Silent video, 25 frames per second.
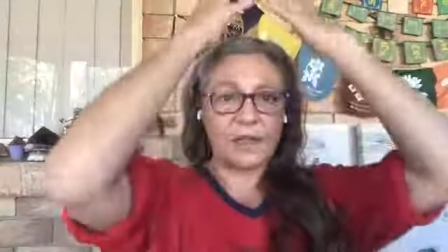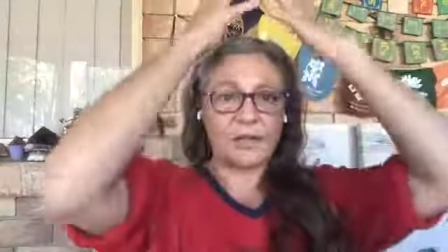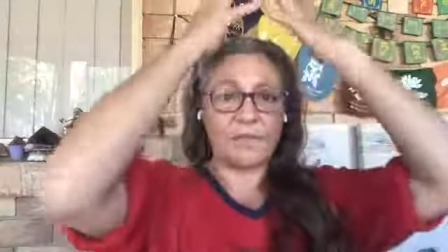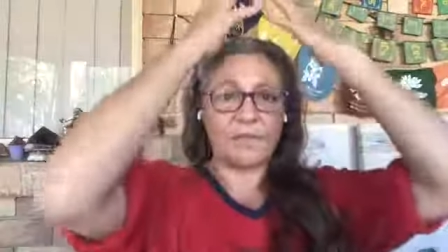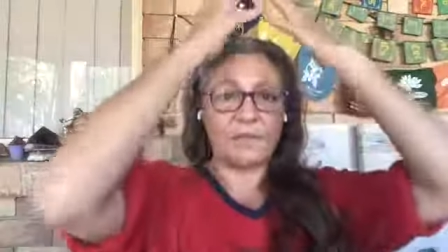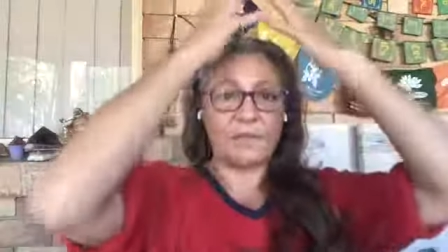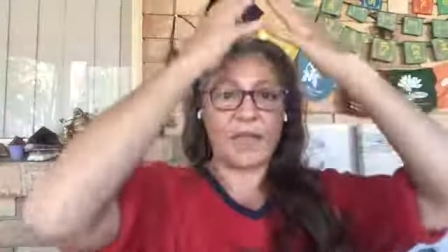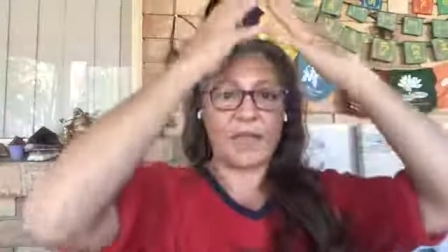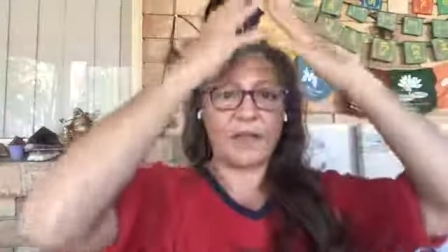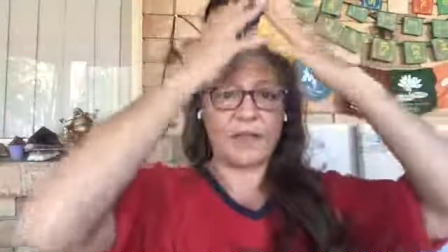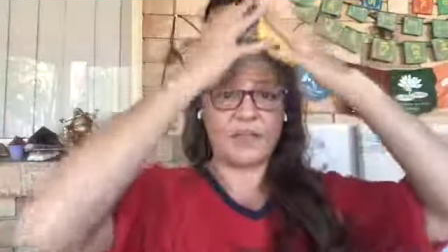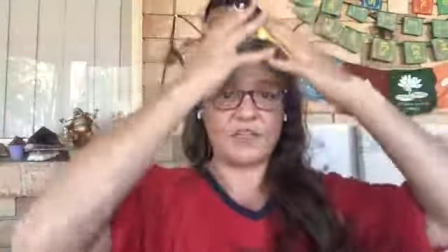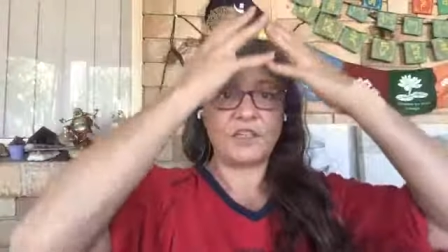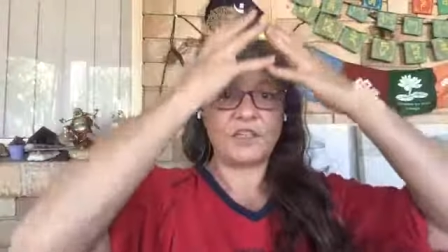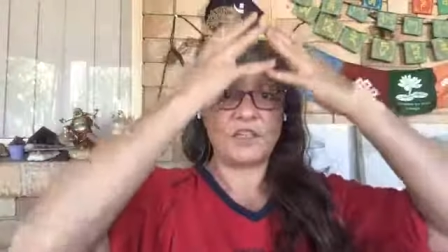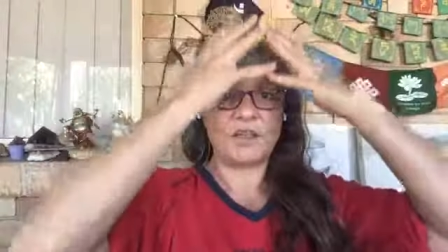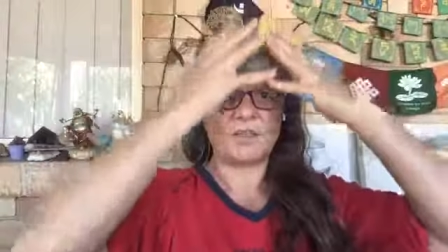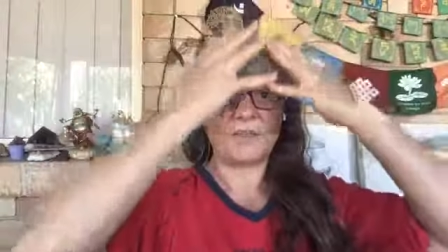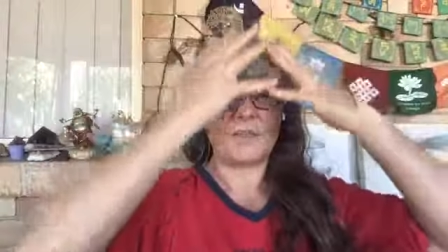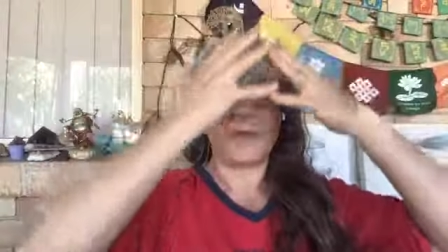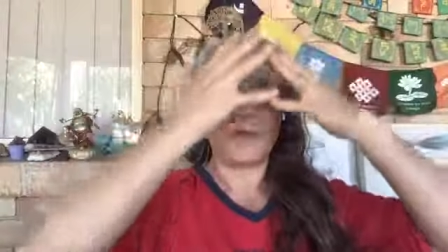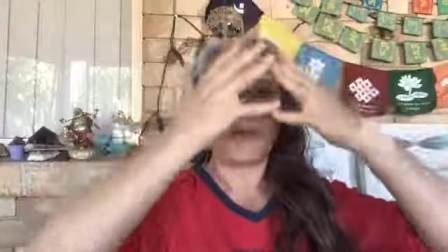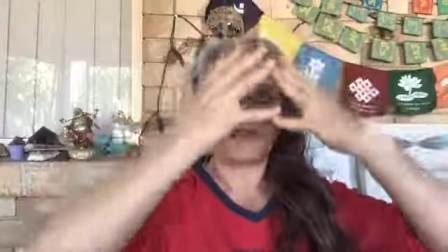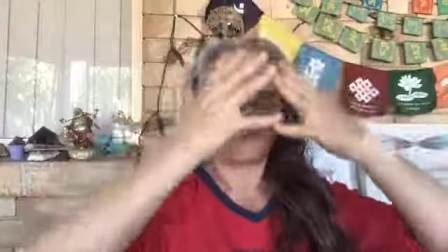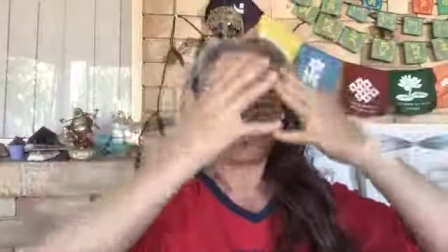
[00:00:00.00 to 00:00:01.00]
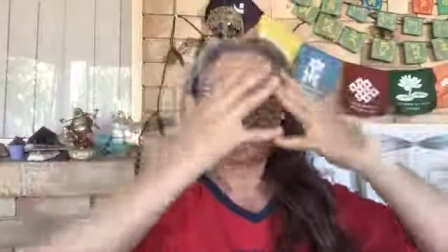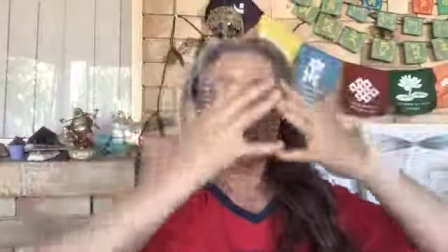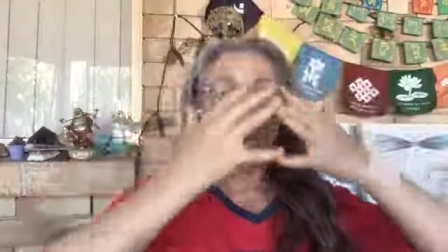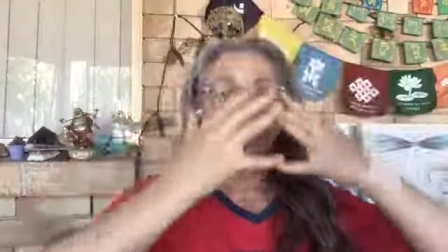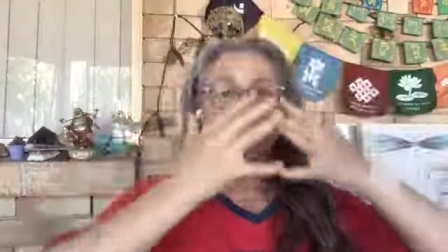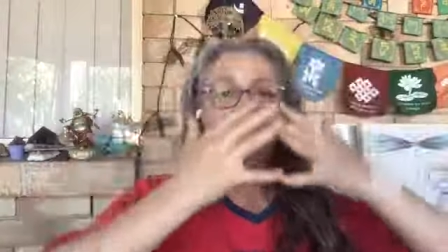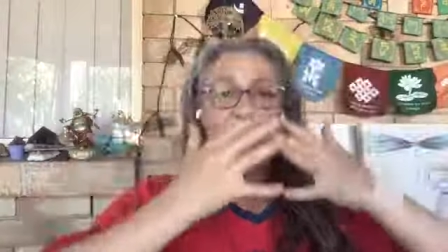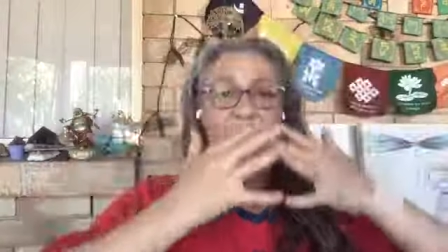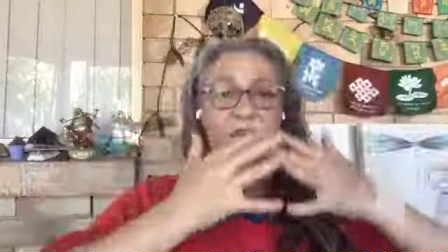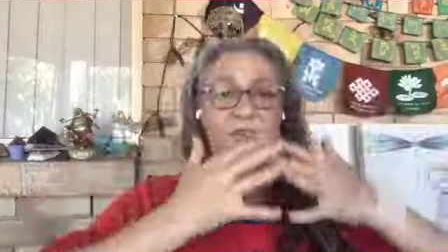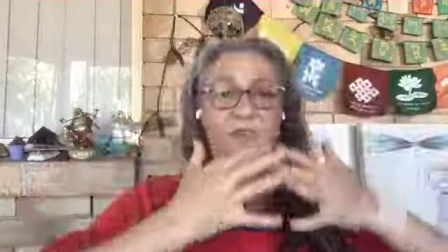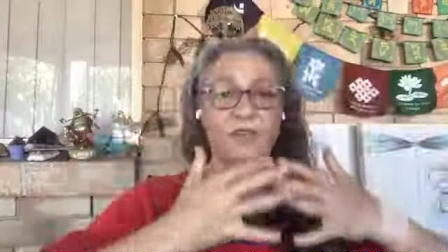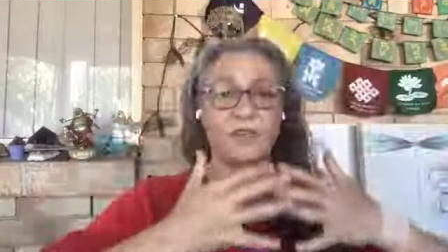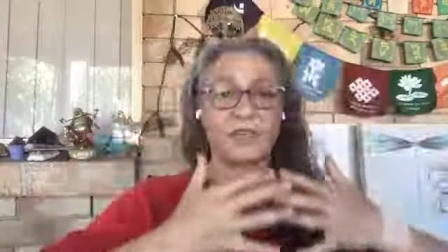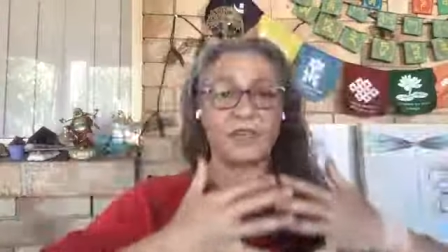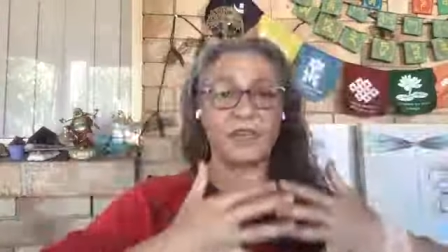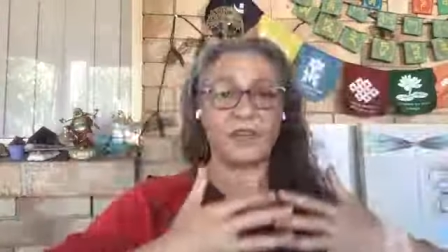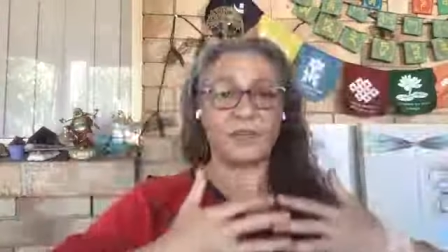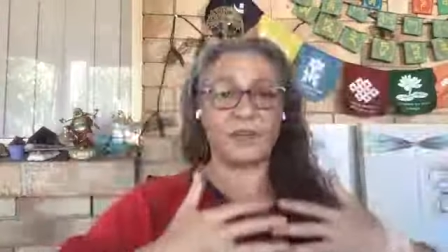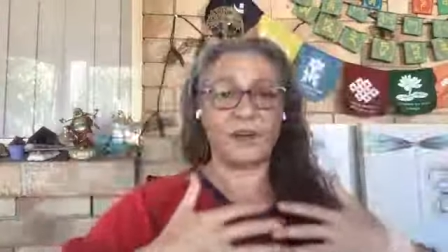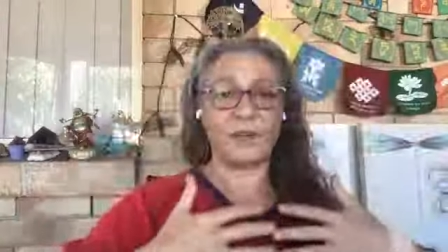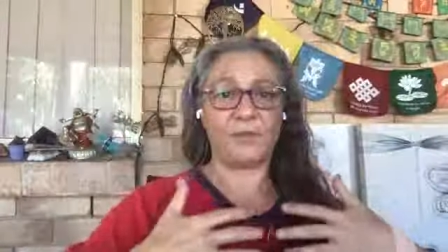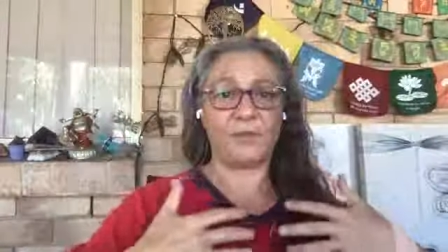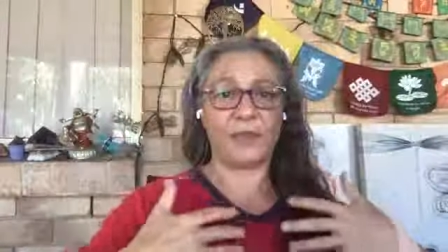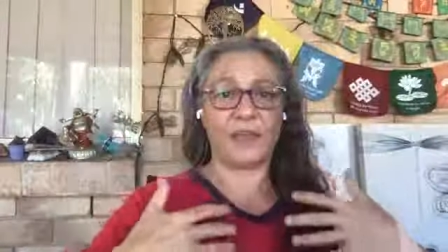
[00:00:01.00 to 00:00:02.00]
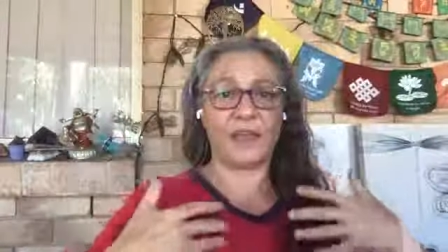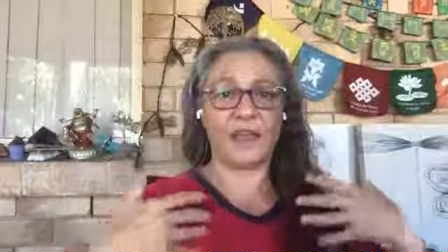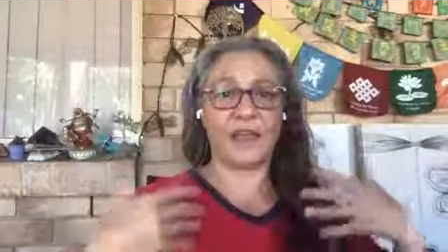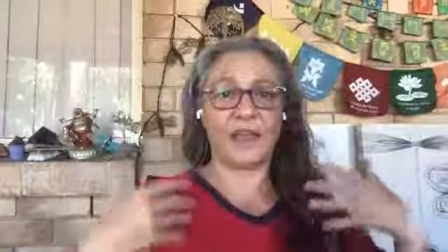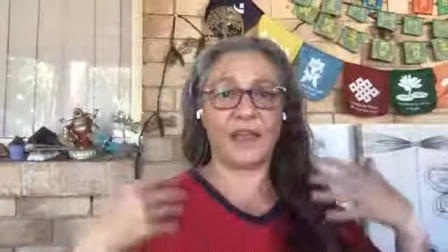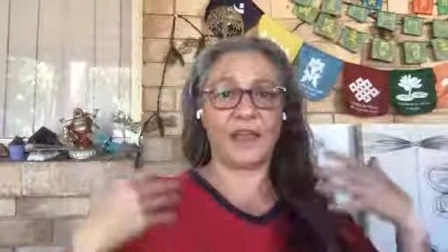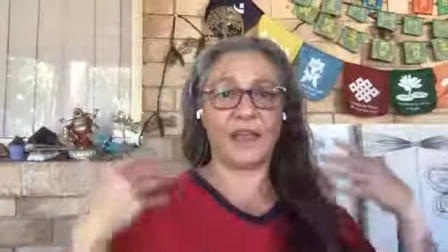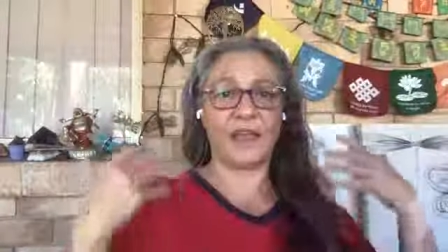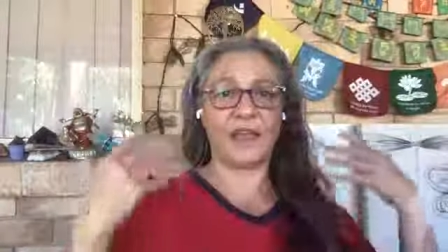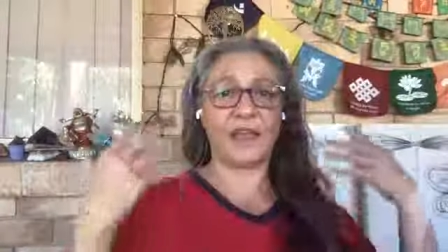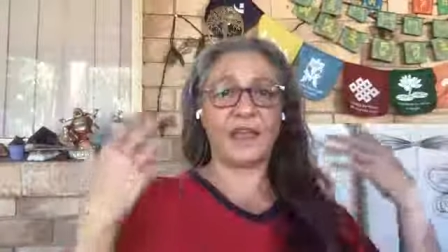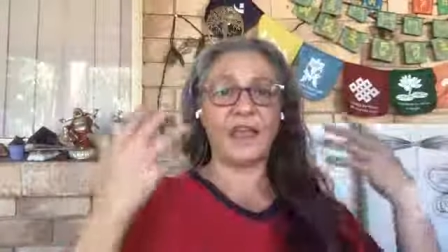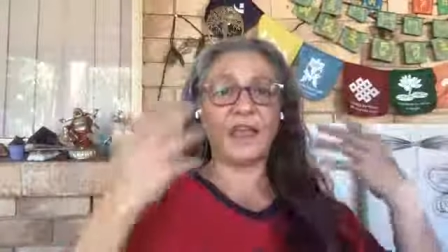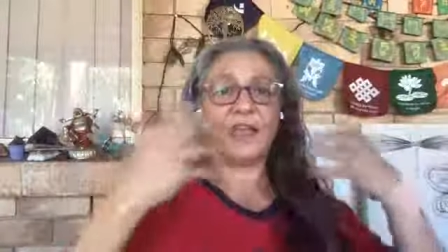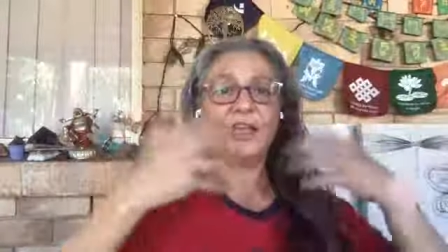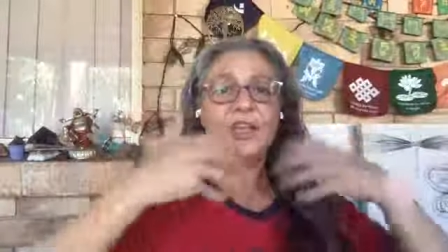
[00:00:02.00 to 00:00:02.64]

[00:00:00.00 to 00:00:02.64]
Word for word: manager, master, secretary, PR,